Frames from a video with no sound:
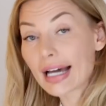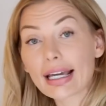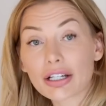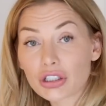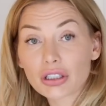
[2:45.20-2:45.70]
I
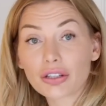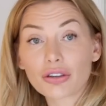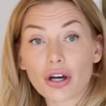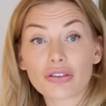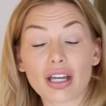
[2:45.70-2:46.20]
actually
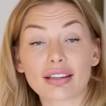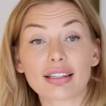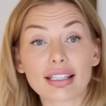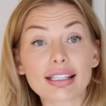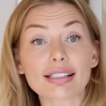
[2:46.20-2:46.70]
thought
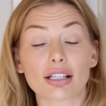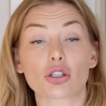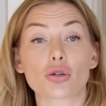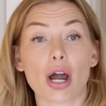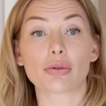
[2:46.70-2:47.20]
that these
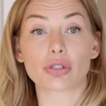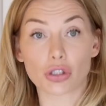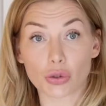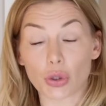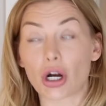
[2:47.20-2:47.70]

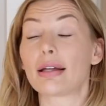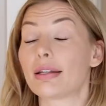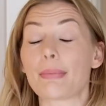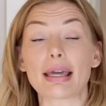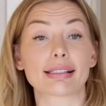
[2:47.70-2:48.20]
trousers were an
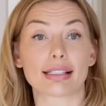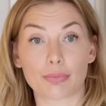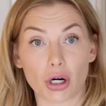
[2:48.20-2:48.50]
amazing